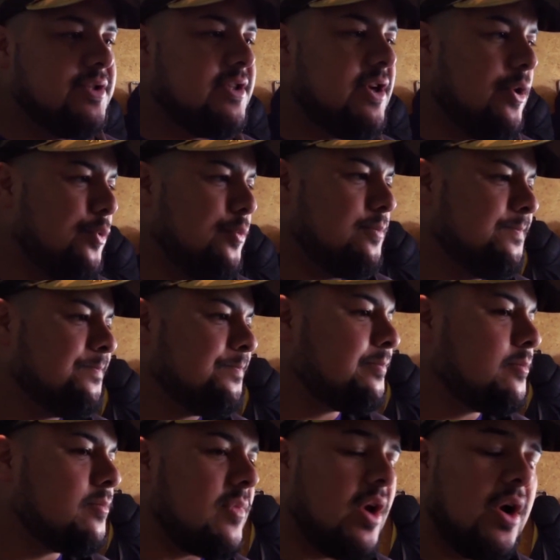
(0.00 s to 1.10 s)
So
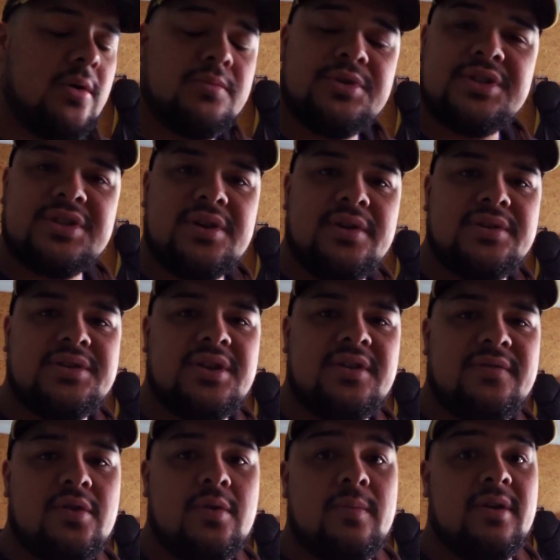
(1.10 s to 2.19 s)
I'm just going to
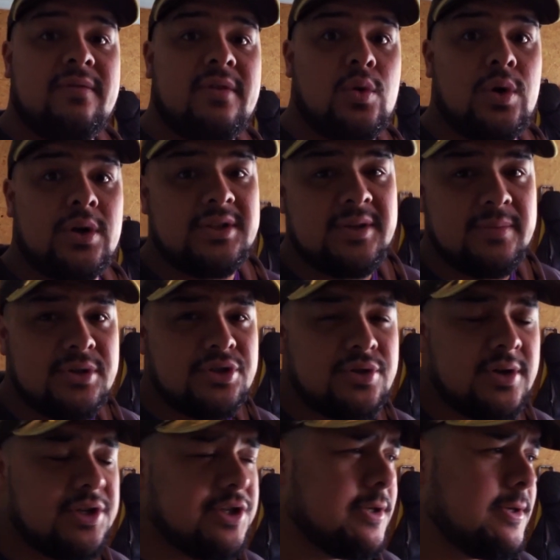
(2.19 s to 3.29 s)
give you a bit of a quick
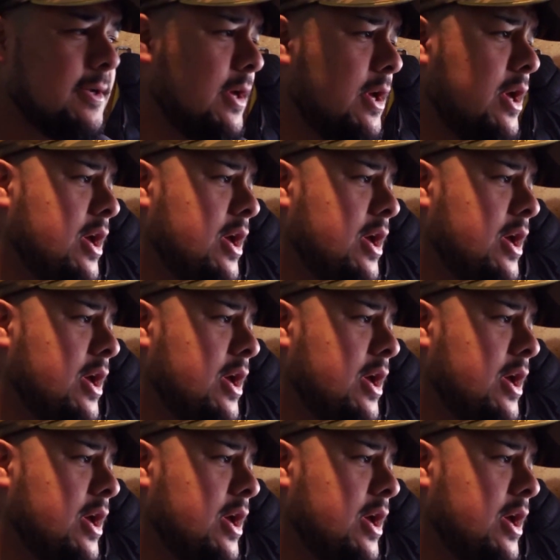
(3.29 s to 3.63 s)
demonstration